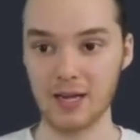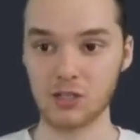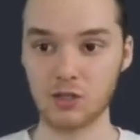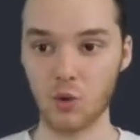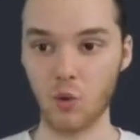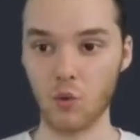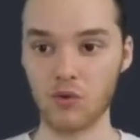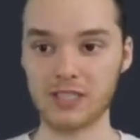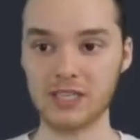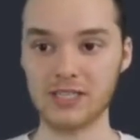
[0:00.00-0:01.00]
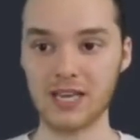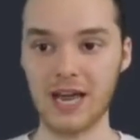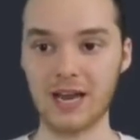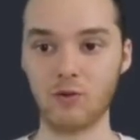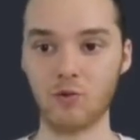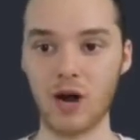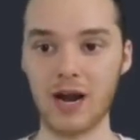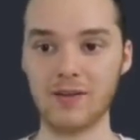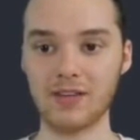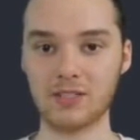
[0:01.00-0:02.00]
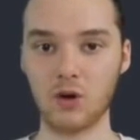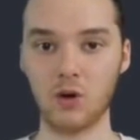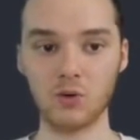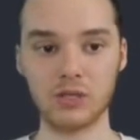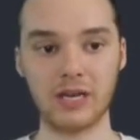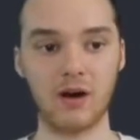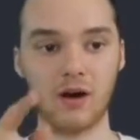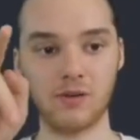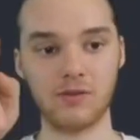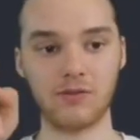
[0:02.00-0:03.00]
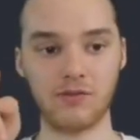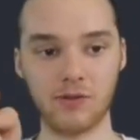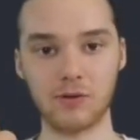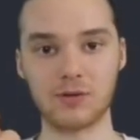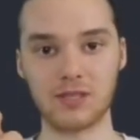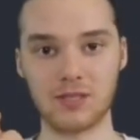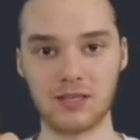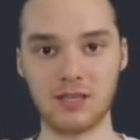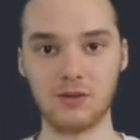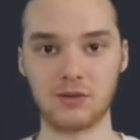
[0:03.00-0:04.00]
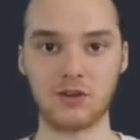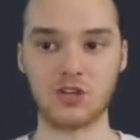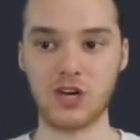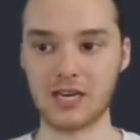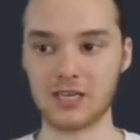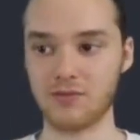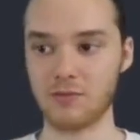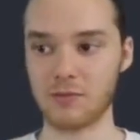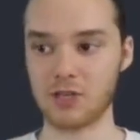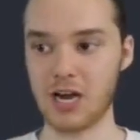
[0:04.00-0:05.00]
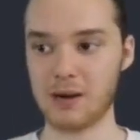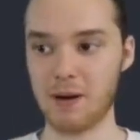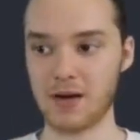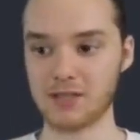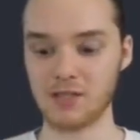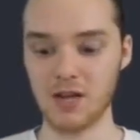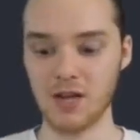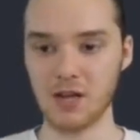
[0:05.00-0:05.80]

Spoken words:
So this is an array that's holding all of the fruits that the user checked from the checkbox.